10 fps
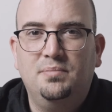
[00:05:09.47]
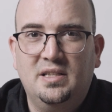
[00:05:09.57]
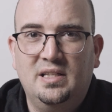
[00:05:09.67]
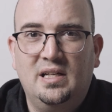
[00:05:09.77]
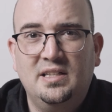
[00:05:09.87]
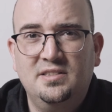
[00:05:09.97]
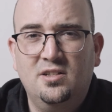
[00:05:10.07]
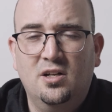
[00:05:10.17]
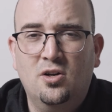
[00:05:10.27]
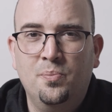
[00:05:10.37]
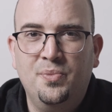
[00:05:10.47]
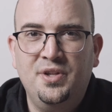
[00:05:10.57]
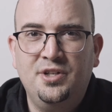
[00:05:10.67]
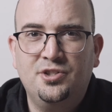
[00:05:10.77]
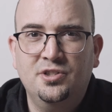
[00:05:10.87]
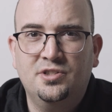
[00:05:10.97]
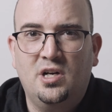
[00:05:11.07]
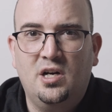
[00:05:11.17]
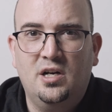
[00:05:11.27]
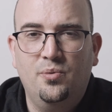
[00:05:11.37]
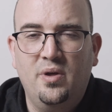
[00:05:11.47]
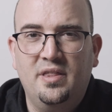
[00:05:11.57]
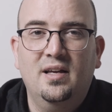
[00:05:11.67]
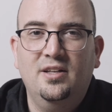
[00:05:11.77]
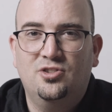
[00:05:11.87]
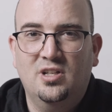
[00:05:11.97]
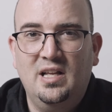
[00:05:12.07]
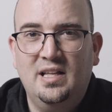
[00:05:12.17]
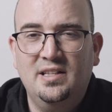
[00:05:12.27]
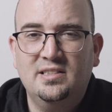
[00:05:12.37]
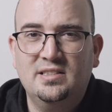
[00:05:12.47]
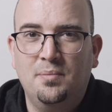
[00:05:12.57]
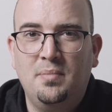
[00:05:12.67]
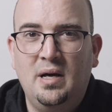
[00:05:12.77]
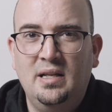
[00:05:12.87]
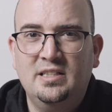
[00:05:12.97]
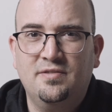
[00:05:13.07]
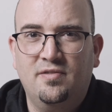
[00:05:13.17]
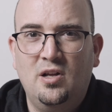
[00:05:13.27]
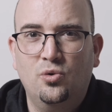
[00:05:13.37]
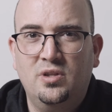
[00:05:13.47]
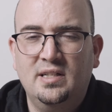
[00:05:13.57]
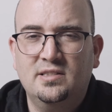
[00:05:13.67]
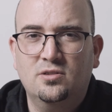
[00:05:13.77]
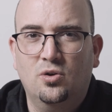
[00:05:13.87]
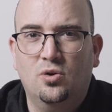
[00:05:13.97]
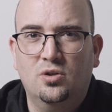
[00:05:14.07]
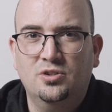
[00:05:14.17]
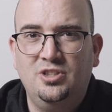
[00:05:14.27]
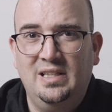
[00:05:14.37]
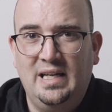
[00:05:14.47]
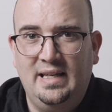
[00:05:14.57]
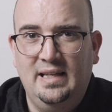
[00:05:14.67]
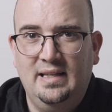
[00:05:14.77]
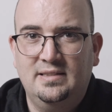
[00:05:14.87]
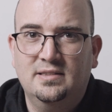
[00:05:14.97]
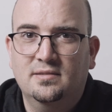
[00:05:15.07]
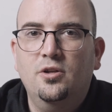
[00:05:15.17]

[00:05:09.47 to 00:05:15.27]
But the classical combinations are with enchiladas, tamales, flautas, or chilaquiles.